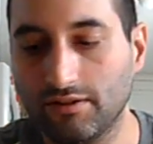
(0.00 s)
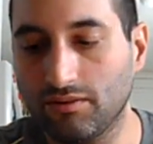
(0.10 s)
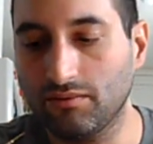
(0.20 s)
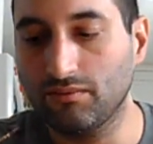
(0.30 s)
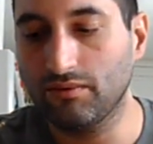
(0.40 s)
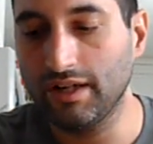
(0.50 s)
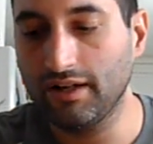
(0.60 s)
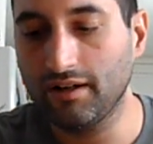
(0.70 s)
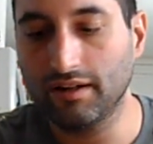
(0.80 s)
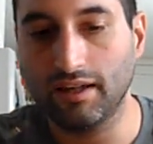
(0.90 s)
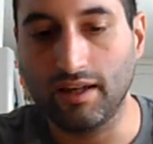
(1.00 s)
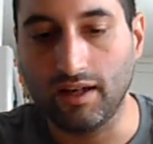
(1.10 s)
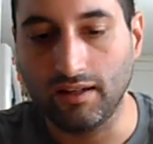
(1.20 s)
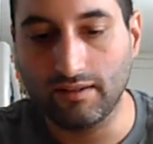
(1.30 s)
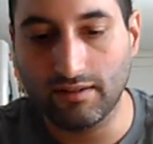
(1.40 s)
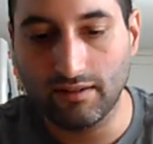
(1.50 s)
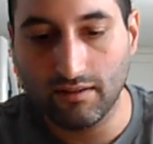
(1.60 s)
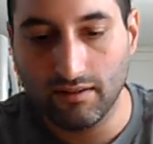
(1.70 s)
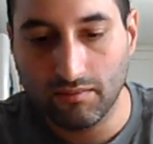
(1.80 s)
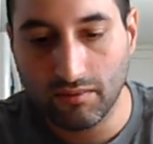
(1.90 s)
So right out of the gate,
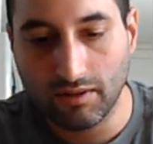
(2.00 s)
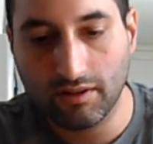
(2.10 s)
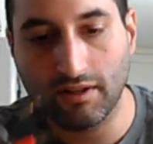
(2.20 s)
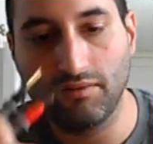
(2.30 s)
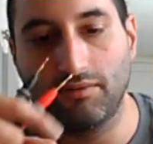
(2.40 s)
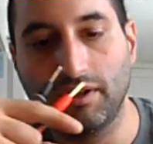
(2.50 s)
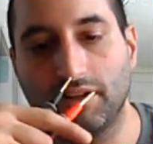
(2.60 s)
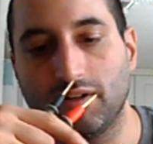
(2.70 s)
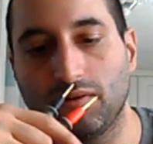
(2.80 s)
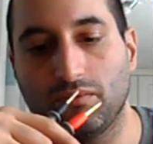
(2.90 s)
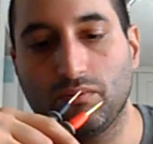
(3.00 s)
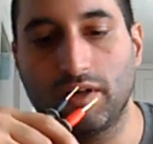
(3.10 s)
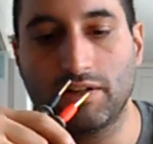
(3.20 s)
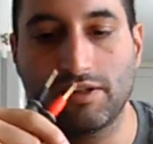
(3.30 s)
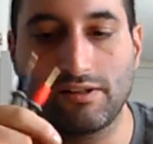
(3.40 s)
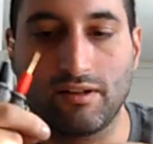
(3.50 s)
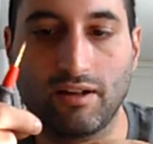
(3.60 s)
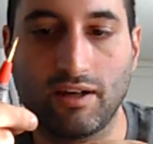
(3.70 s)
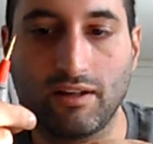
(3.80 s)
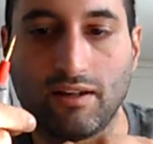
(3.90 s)
we're going to find out which
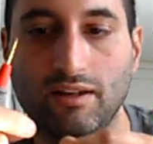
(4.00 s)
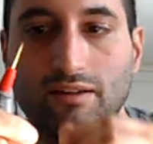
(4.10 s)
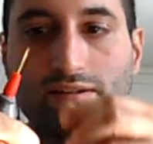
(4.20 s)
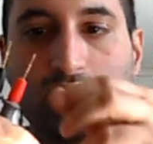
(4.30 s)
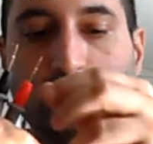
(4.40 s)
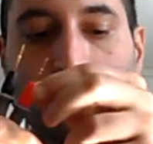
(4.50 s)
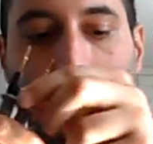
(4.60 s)
side is the